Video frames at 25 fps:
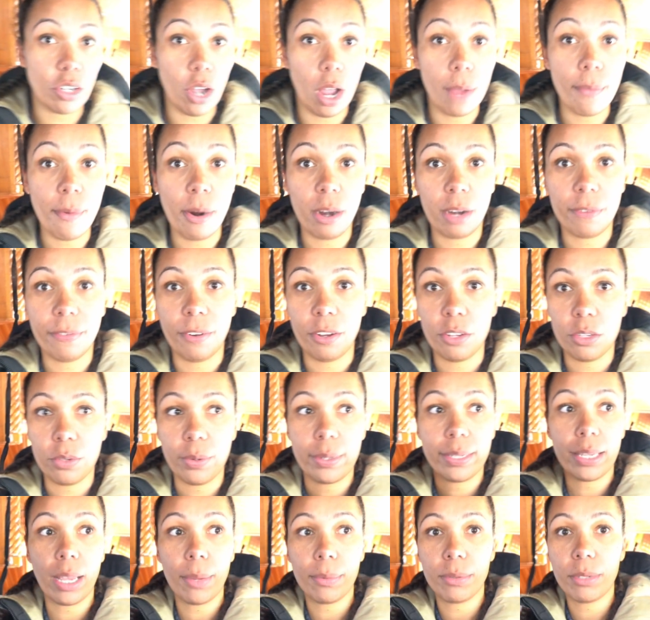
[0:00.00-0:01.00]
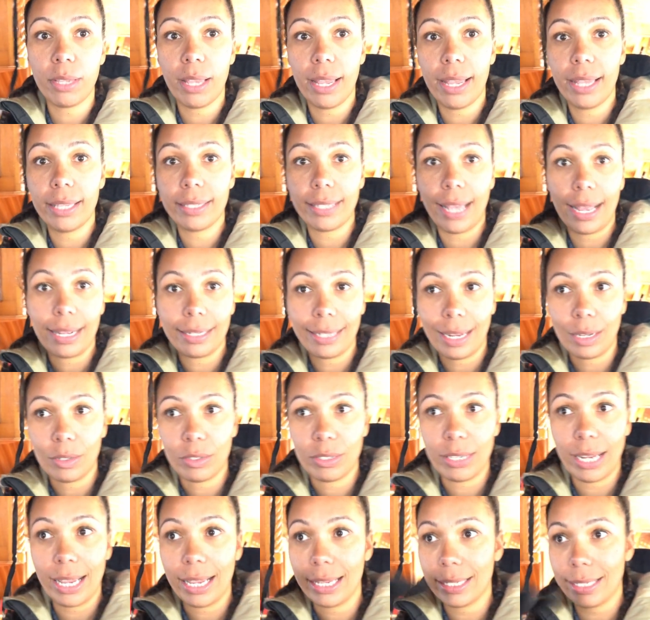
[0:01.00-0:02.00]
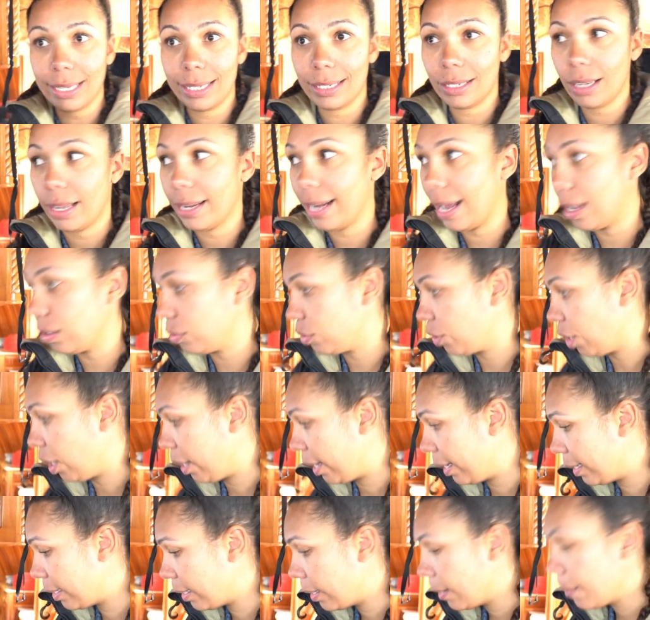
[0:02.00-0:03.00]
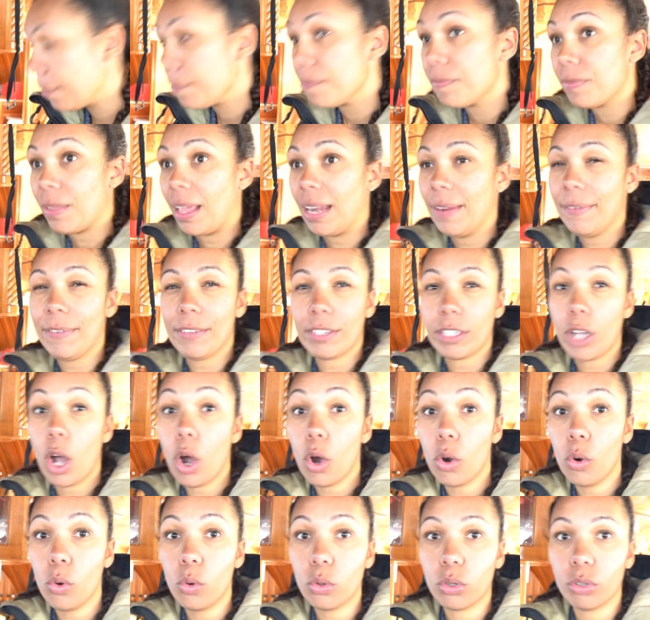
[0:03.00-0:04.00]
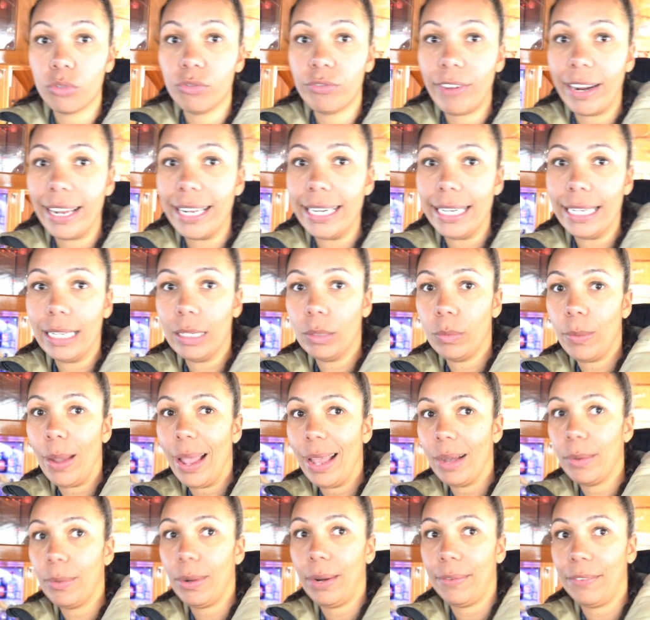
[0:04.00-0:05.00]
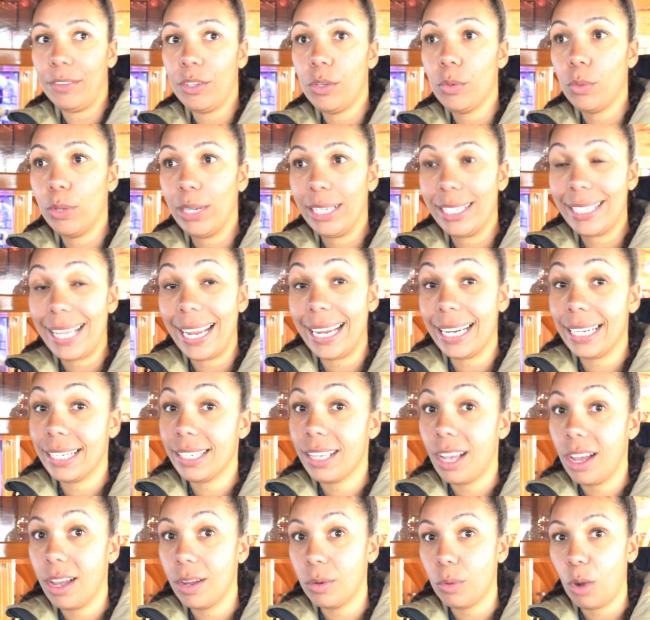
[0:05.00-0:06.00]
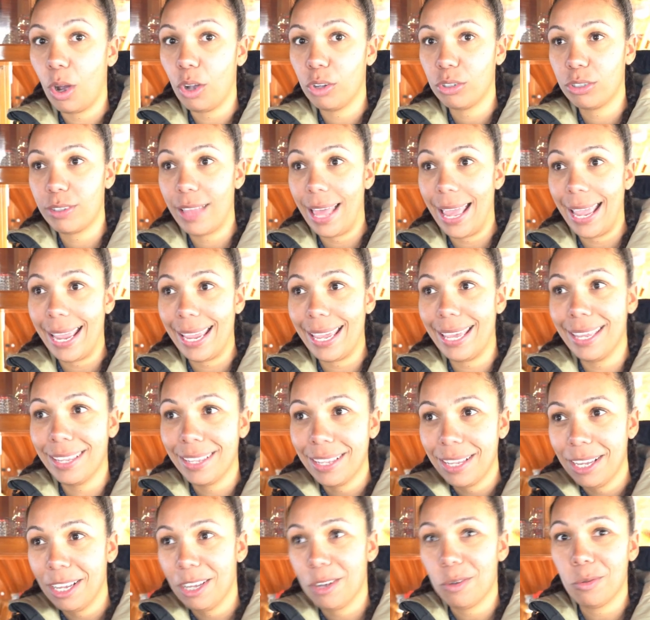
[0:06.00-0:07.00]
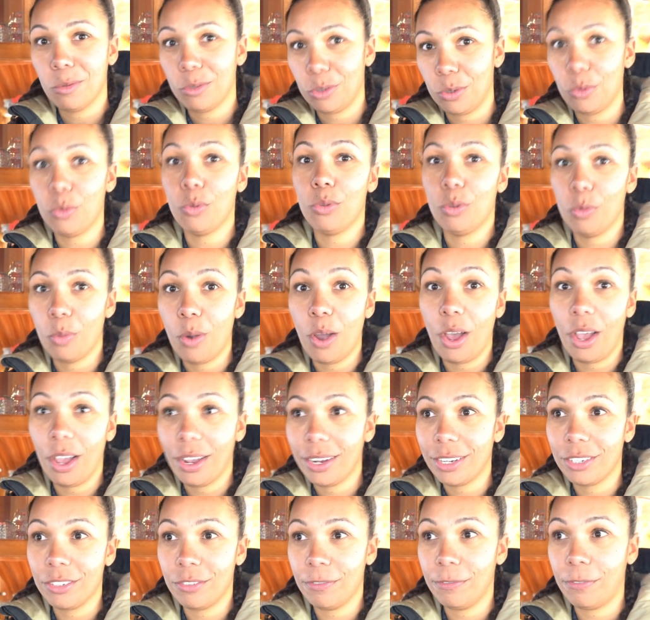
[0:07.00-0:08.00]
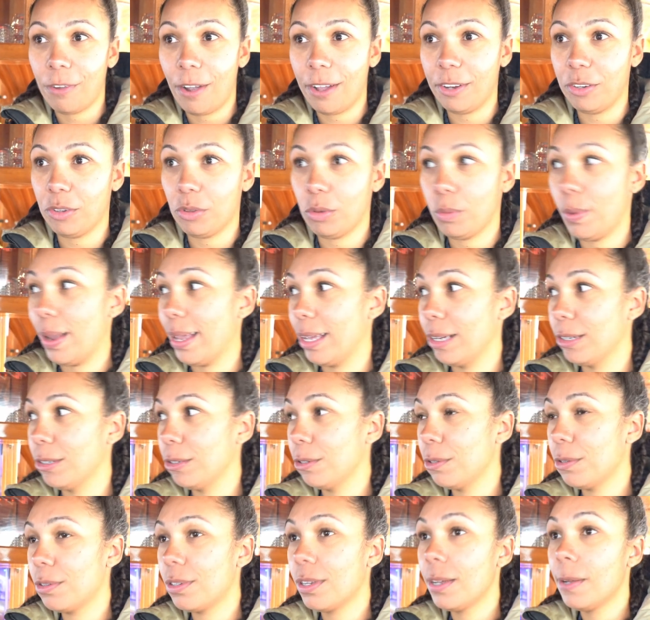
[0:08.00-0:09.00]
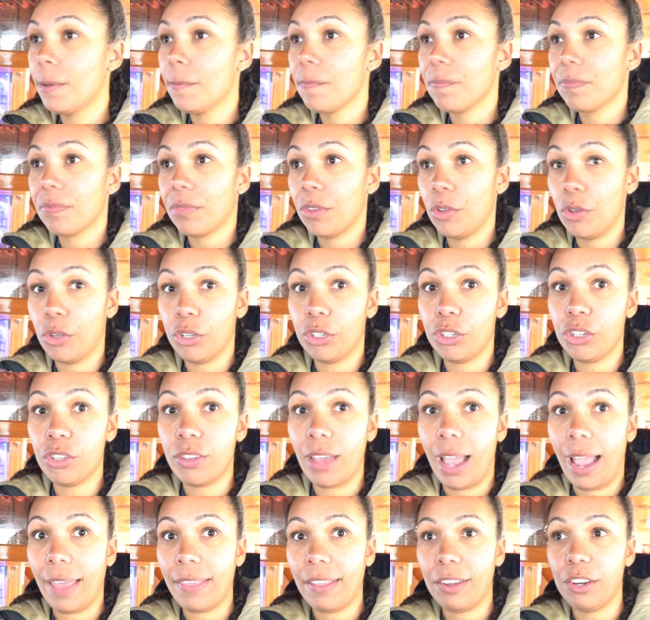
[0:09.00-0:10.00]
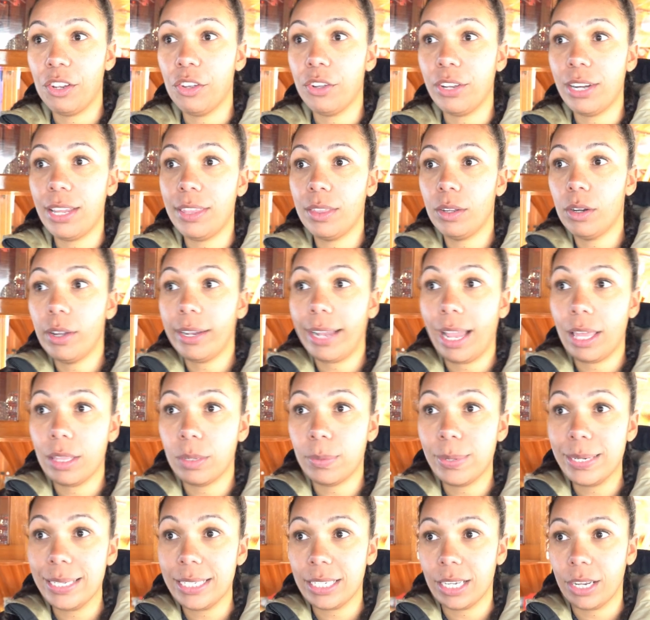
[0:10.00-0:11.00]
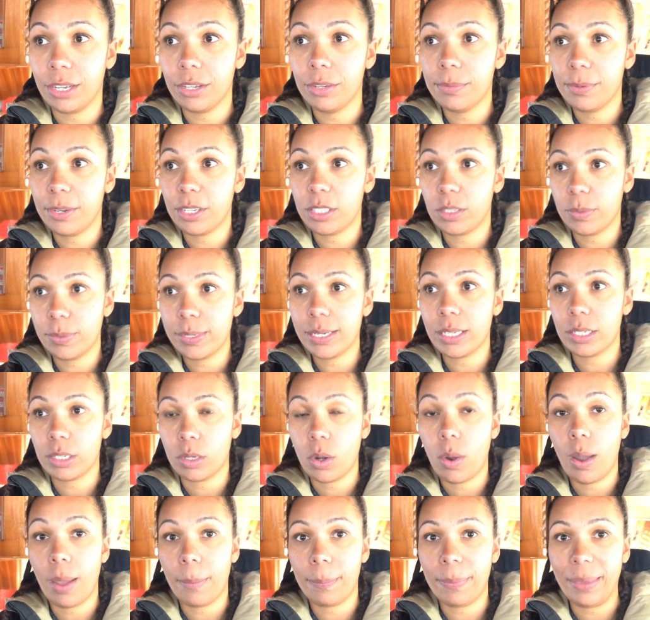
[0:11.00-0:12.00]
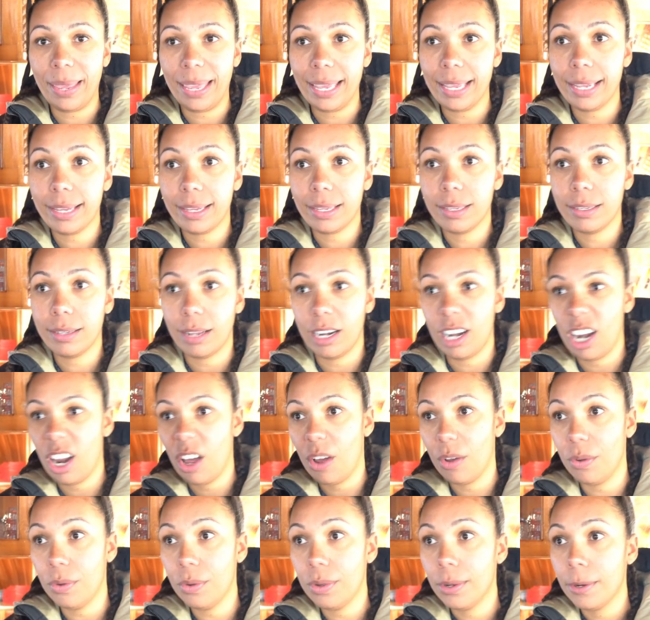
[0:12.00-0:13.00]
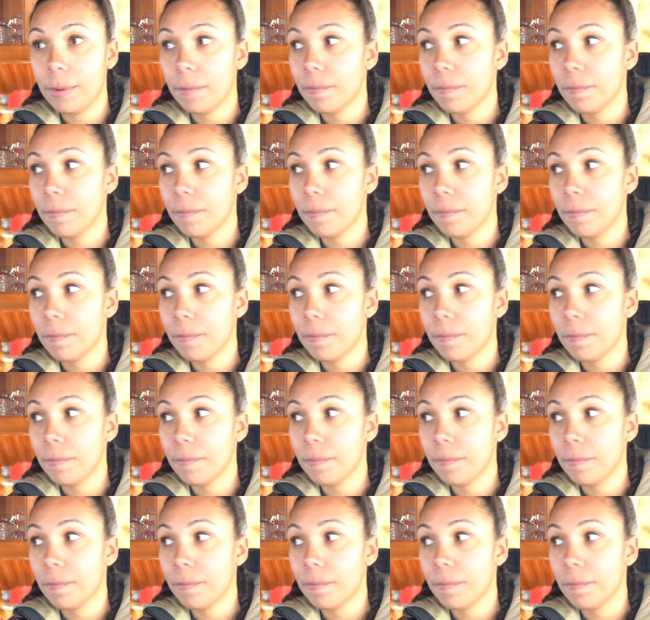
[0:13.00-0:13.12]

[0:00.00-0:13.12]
got her microphone, so it's upstairs, downstairs, inside, outside. And if it's cold and rainy and wet or whatever, you want to stay inside whilst they do the work and find all the whales, you can do that. And then you can either look out the window, because the windows are quite big and low,